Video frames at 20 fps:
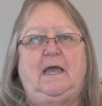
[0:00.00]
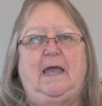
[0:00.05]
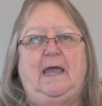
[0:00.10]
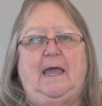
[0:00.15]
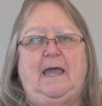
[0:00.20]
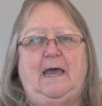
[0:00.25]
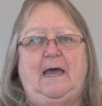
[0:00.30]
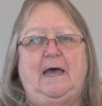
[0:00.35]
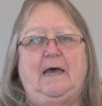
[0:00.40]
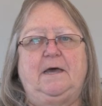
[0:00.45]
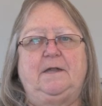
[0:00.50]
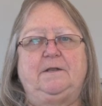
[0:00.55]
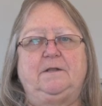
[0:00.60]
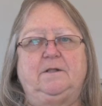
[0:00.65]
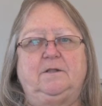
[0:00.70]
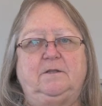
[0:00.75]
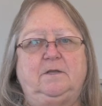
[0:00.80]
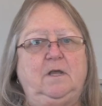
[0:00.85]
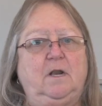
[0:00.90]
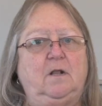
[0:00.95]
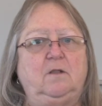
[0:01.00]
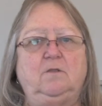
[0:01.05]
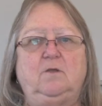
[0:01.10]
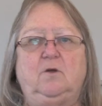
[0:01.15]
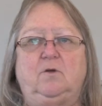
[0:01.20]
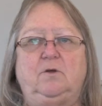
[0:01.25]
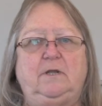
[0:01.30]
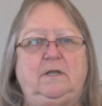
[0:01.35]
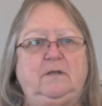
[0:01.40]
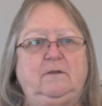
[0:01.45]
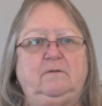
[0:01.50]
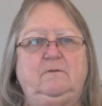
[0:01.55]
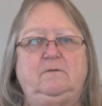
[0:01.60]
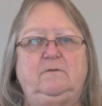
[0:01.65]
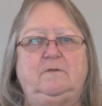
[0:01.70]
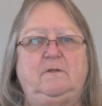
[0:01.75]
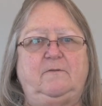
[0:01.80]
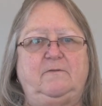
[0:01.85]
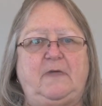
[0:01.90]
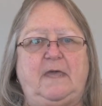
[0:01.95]
and learning
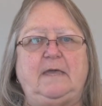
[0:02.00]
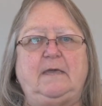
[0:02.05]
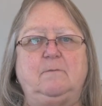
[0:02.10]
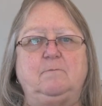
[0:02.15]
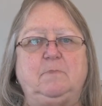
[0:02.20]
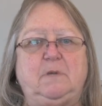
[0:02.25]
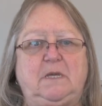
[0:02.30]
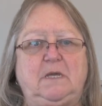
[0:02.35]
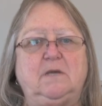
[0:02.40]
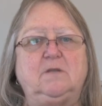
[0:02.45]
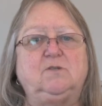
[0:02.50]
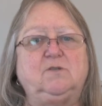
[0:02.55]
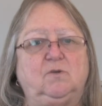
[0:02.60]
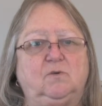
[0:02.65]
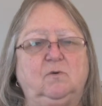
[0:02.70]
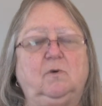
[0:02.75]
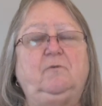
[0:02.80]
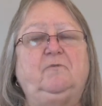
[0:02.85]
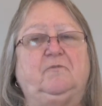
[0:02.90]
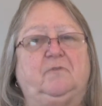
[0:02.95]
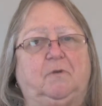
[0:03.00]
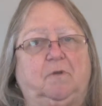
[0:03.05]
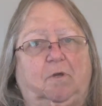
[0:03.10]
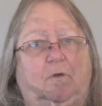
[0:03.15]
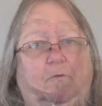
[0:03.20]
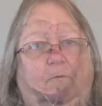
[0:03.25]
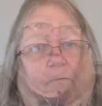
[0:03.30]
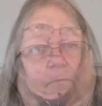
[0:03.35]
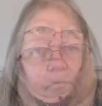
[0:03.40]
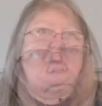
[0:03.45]
that they can be a tool for you.